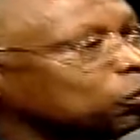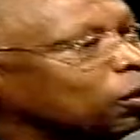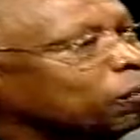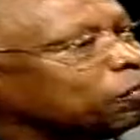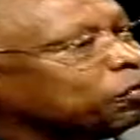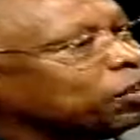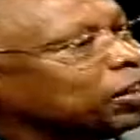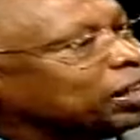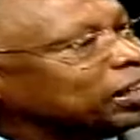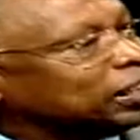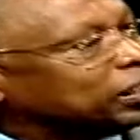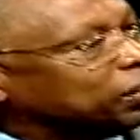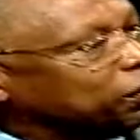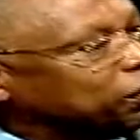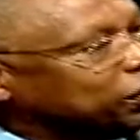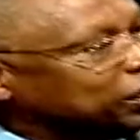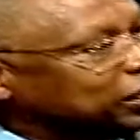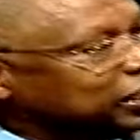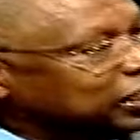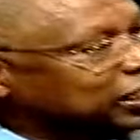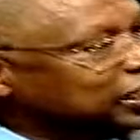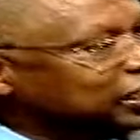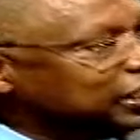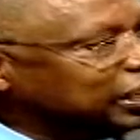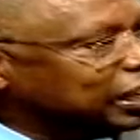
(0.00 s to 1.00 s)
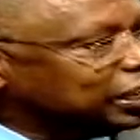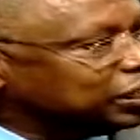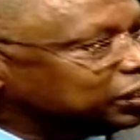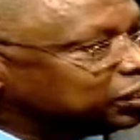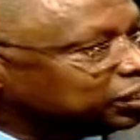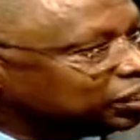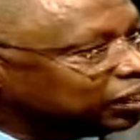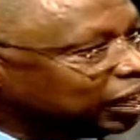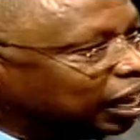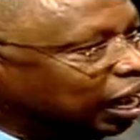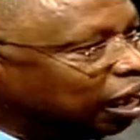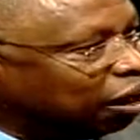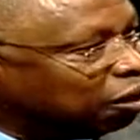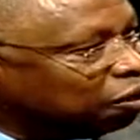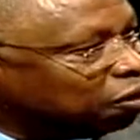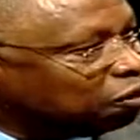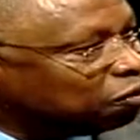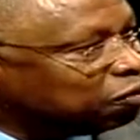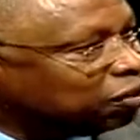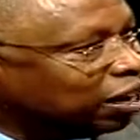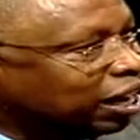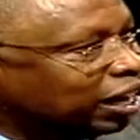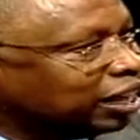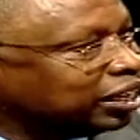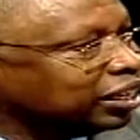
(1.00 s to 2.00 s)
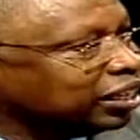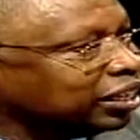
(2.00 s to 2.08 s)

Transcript: after the 17 years are over,